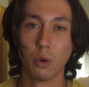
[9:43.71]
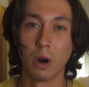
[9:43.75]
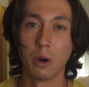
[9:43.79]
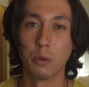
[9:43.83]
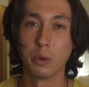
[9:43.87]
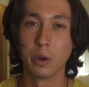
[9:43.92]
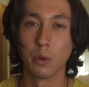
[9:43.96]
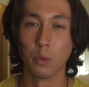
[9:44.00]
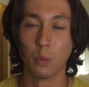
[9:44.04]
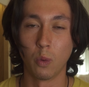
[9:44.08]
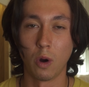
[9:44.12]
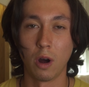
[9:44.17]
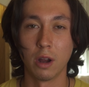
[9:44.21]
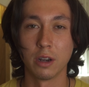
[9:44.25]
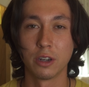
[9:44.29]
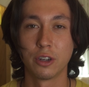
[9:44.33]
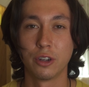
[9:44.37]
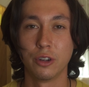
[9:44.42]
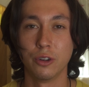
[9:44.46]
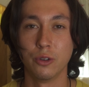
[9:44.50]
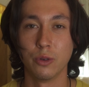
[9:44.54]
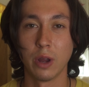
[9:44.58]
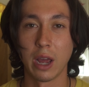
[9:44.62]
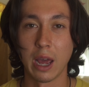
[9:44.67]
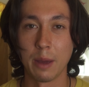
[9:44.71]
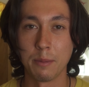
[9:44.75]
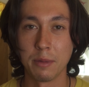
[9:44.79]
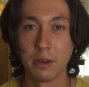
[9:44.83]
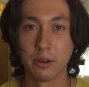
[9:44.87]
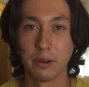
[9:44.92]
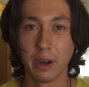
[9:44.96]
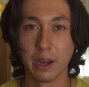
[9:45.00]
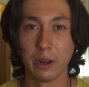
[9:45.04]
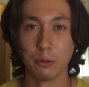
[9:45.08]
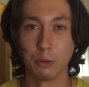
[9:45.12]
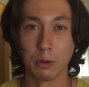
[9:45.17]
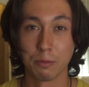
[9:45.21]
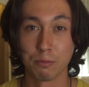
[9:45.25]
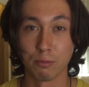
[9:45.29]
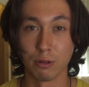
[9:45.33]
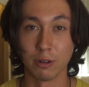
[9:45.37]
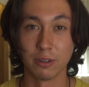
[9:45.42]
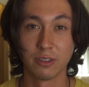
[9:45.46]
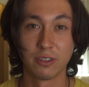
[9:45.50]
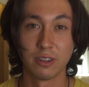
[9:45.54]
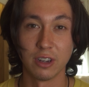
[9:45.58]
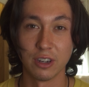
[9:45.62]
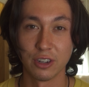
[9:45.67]
what we want to emulate with
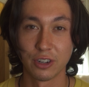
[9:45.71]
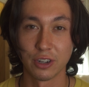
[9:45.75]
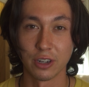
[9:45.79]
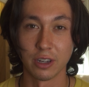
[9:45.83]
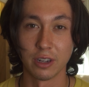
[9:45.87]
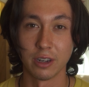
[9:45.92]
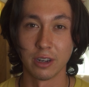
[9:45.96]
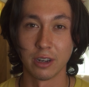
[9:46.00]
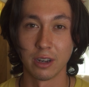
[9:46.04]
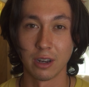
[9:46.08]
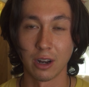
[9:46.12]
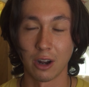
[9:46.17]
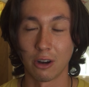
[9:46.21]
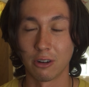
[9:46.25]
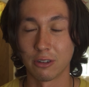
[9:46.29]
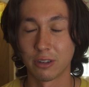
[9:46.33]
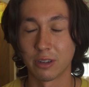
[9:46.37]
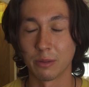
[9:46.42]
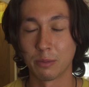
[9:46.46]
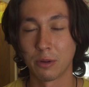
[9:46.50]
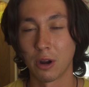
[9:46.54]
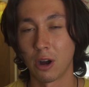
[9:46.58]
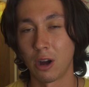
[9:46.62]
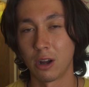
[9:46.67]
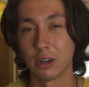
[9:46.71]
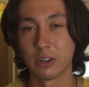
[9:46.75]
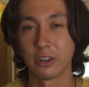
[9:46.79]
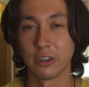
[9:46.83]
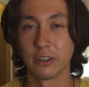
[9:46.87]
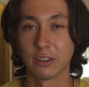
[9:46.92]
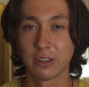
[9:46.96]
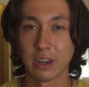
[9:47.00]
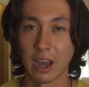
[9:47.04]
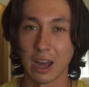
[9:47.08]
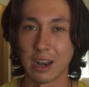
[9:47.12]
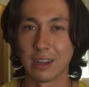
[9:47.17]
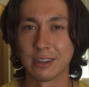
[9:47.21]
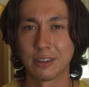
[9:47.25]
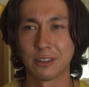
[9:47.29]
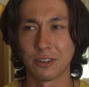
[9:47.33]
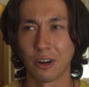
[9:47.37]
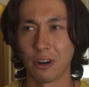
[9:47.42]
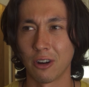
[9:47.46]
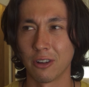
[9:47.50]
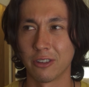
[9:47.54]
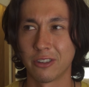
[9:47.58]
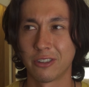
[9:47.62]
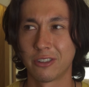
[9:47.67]
precision, our subconscious kind of
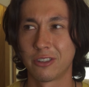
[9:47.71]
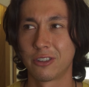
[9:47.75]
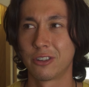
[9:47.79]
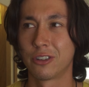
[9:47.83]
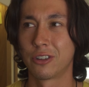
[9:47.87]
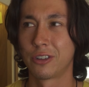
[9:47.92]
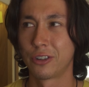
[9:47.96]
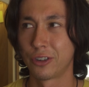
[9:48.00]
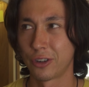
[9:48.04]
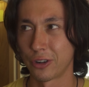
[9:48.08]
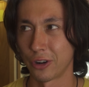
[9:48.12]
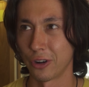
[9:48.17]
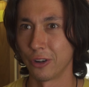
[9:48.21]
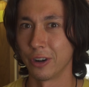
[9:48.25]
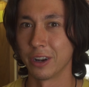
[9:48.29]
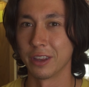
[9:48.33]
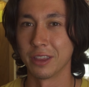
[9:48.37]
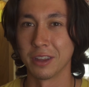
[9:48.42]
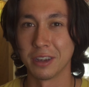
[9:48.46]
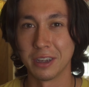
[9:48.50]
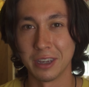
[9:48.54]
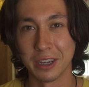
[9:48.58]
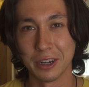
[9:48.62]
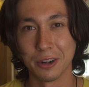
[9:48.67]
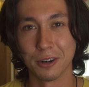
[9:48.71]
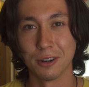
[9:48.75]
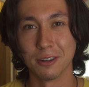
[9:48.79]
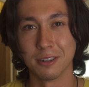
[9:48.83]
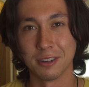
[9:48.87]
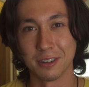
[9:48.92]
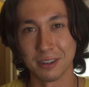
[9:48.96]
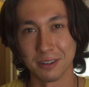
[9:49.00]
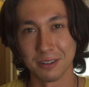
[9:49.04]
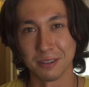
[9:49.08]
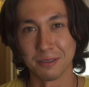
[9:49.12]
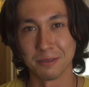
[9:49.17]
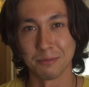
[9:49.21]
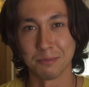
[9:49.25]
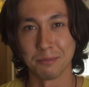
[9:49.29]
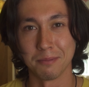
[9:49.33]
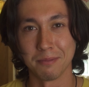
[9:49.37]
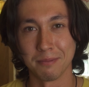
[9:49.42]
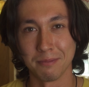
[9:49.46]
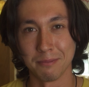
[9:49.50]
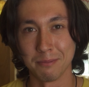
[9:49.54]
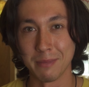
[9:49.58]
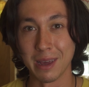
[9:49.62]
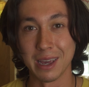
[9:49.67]
starts turning the gears and
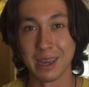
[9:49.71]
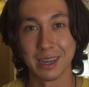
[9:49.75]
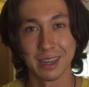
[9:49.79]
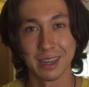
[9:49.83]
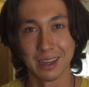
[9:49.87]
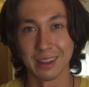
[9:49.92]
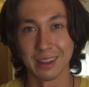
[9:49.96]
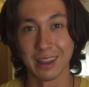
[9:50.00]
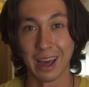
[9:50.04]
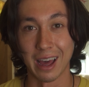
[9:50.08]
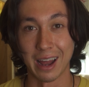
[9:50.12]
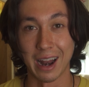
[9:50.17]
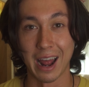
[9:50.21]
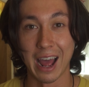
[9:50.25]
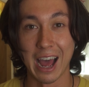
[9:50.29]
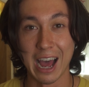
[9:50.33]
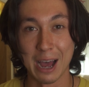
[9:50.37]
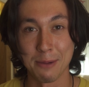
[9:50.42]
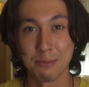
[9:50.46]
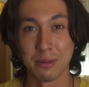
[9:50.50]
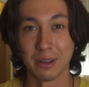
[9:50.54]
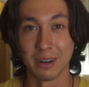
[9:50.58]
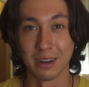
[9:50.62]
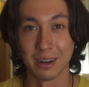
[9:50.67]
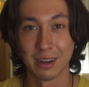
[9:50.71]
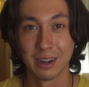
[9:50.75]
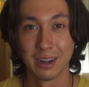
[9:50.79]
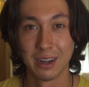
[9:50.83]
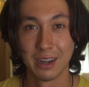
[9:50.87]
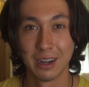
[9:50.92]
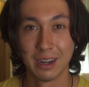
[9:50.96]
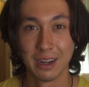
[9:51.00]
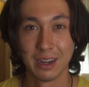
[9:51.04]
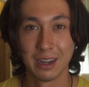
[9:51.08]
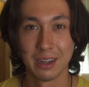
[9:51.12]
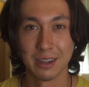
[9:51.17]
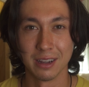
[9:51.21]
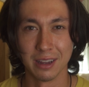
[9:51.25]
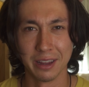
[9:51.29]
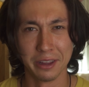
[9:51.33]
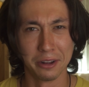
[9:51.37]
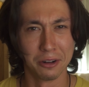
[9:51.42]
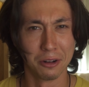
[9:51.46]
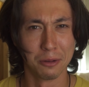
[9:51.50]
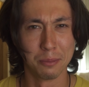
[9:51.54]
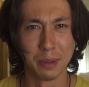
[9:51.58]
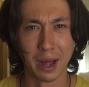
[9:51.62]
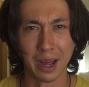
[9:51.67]
making that happen
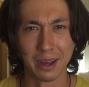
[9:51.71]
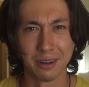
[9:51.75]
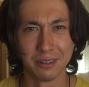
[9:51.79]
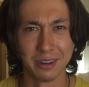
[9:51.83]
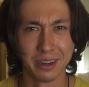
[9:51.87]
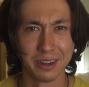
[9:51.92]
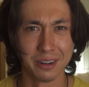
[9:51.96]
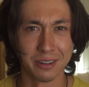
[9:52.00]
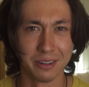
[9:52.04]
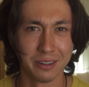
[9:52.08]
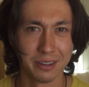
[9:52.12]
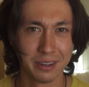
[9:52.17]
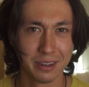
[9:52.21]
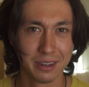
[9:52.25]
little by little.